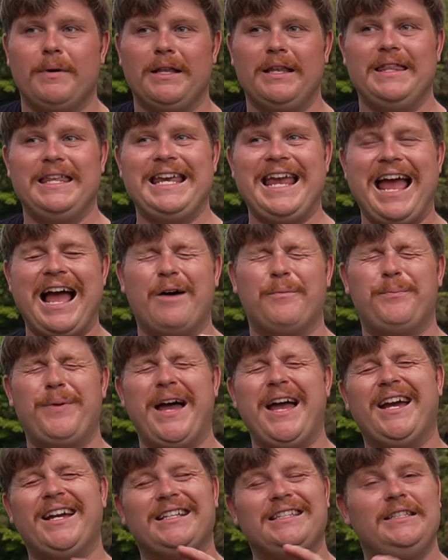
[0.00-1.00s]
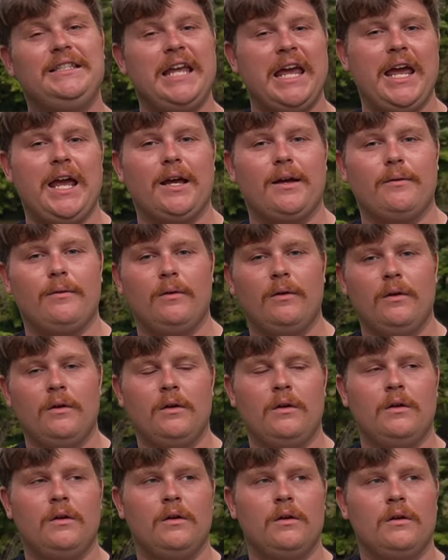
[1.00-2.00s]
but the Alpaca Tech,
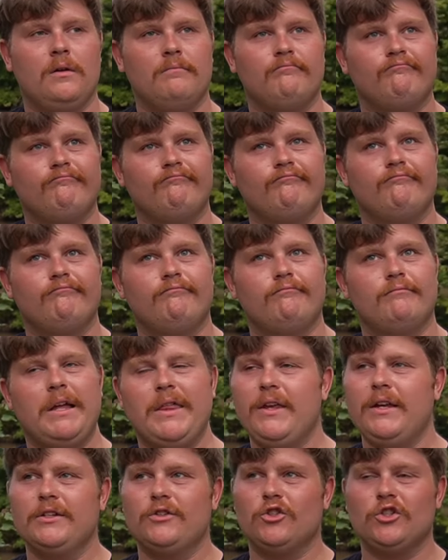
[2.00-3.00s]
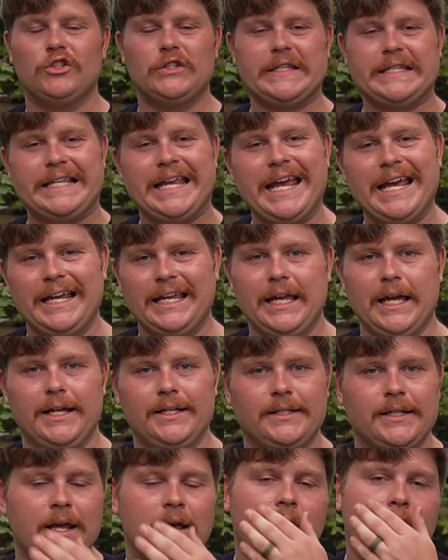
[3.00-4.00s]
I think it's just the Tech
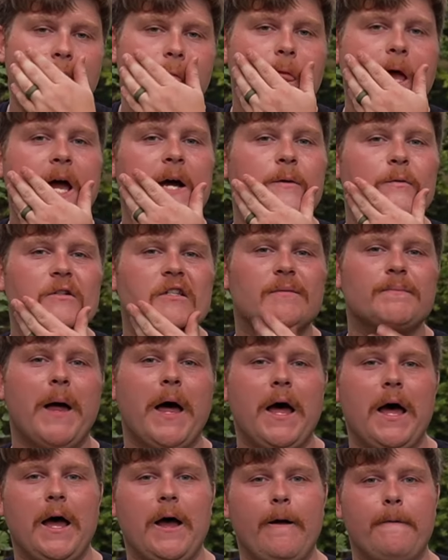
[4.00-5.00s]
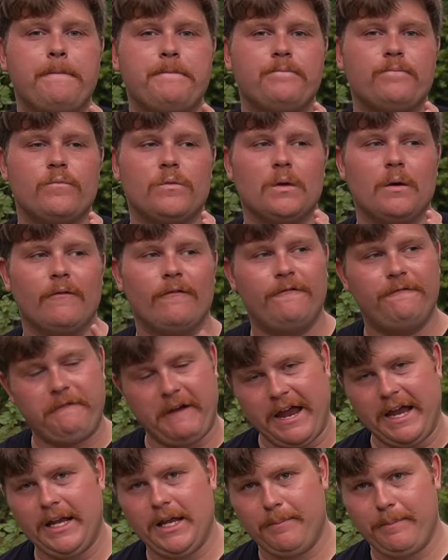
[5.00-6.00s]
case, that was my
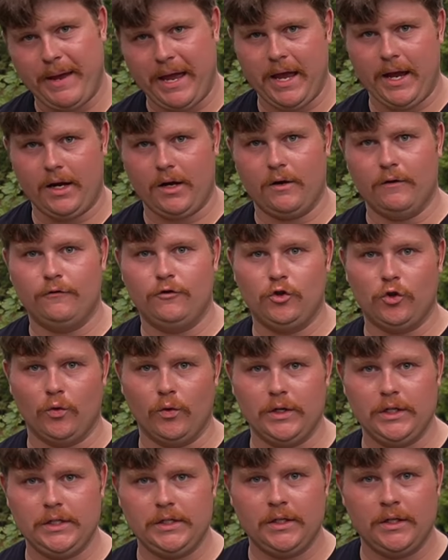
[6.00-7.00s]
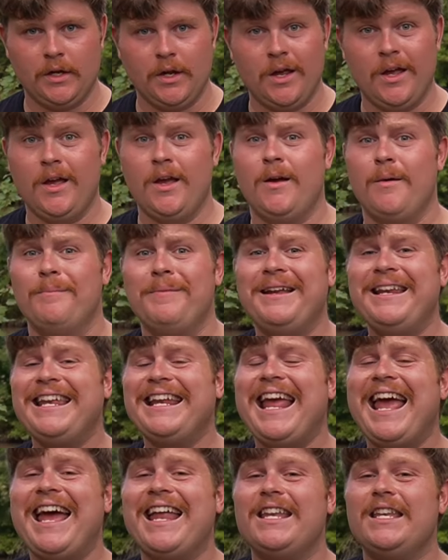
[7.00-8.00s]
fanny pack of choice. But
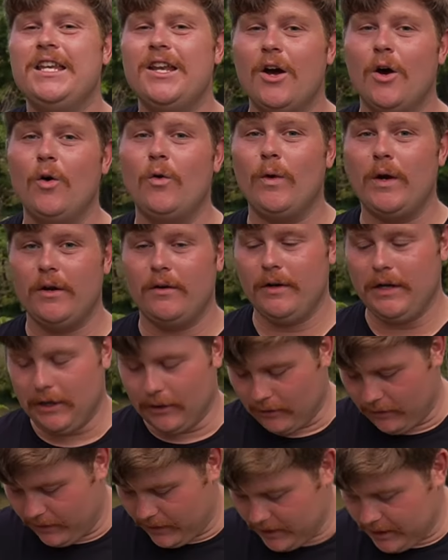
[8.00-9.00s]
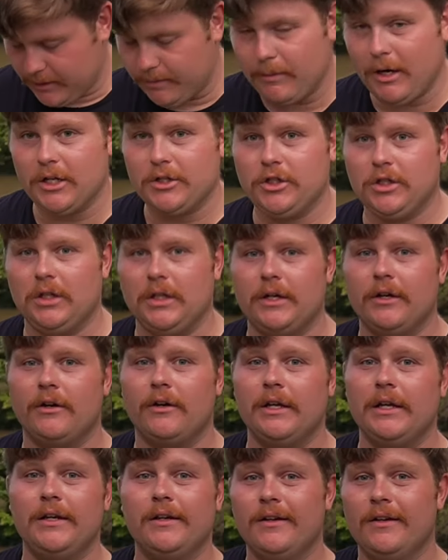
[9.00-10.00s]
it had nowhere near this
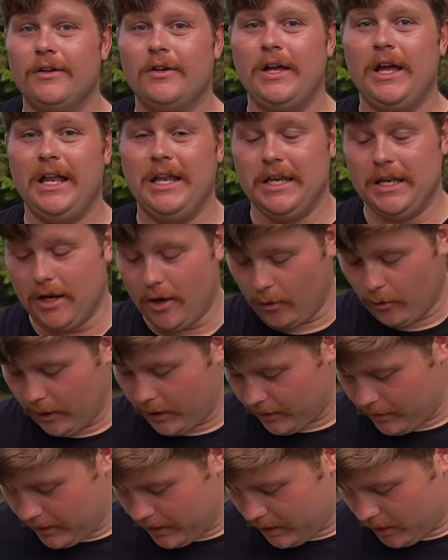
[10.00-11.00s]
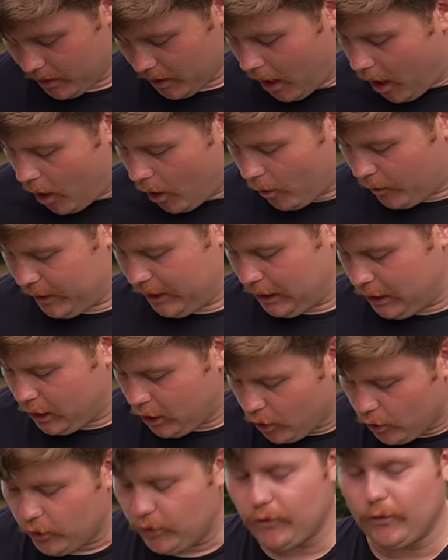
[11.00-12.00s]
modularity, nowhere near all the
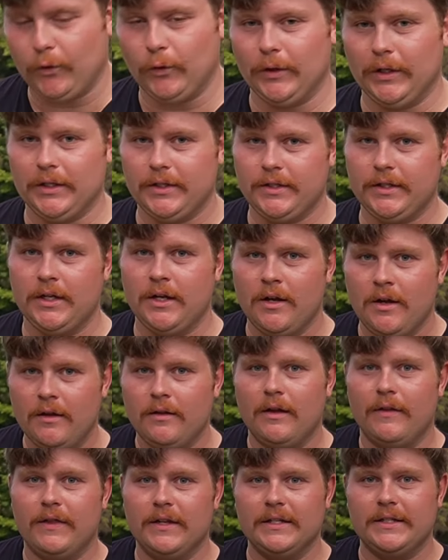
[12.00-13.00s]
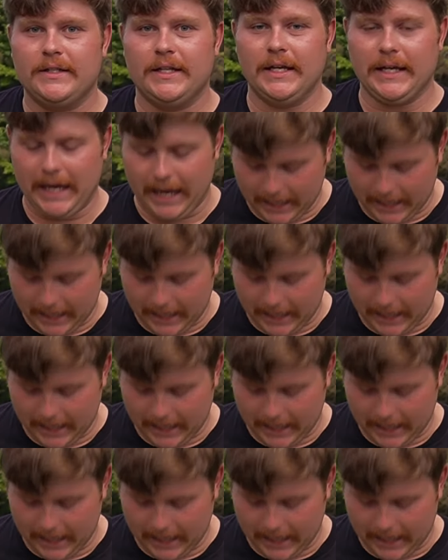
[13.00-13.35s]
usefulness that this thing